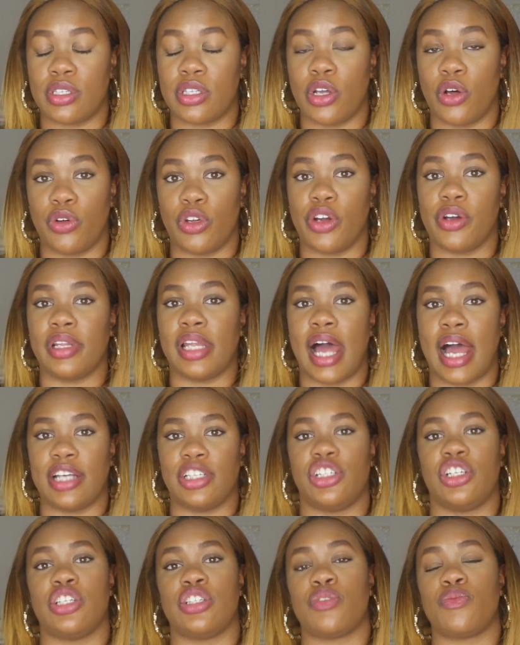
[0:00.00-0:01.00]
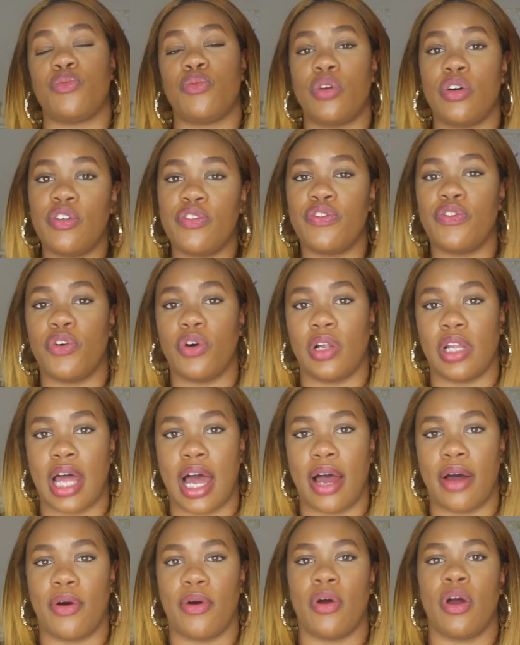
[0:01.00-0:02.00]
So your lashes will fall
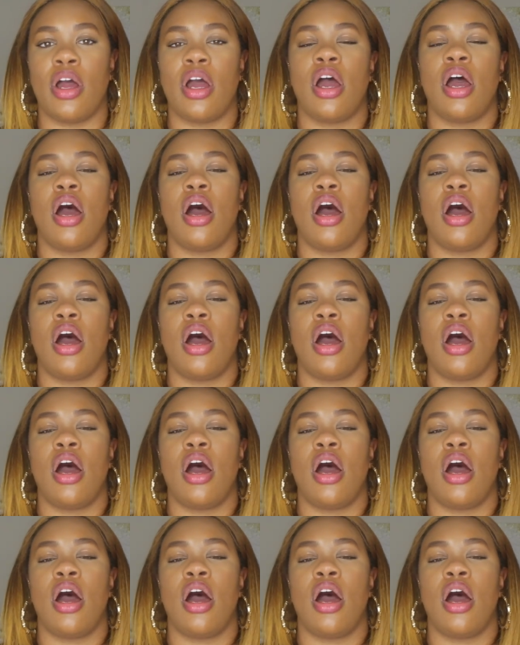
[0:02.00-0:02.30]
out,